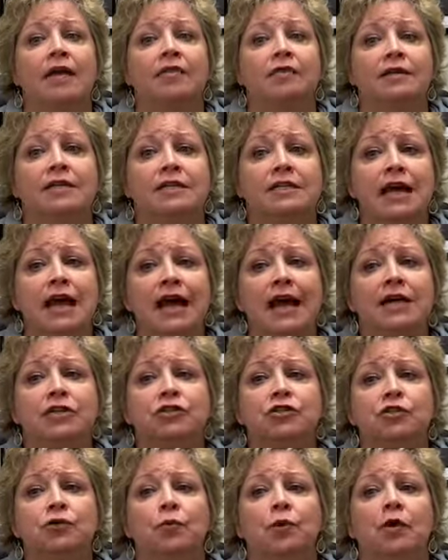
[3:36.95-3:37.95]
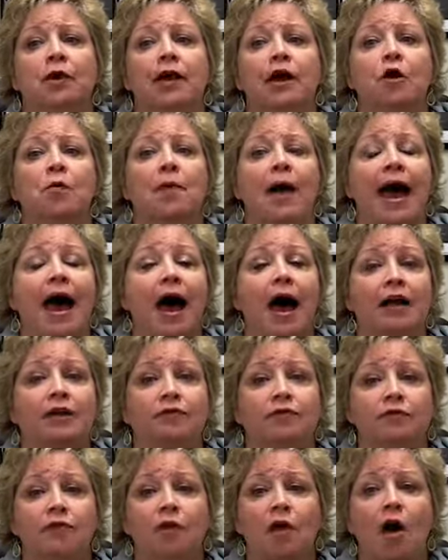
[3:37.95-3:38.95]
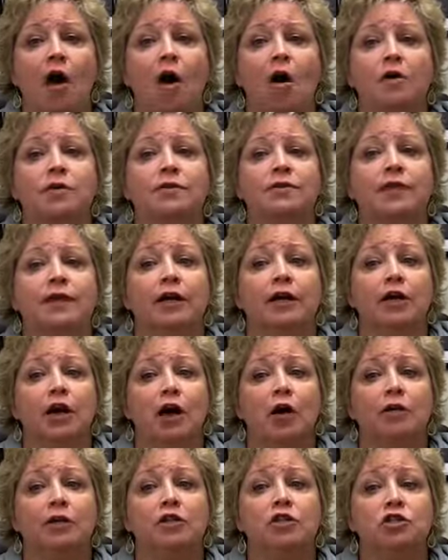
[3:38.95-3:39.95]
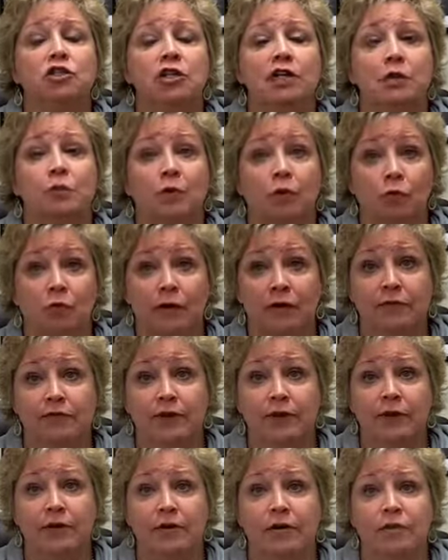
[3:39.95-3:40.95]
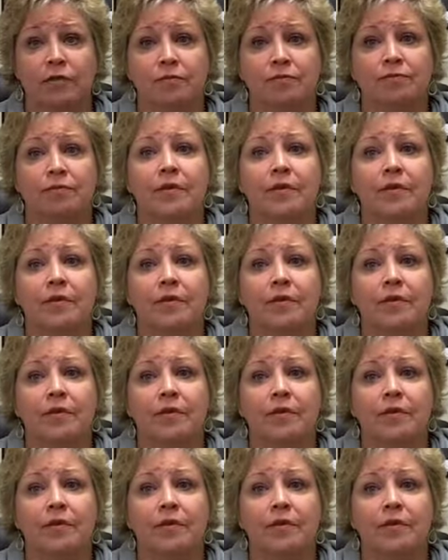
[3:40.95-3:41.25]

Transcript: the texture will help hide flaws that a coated sheet will reveal.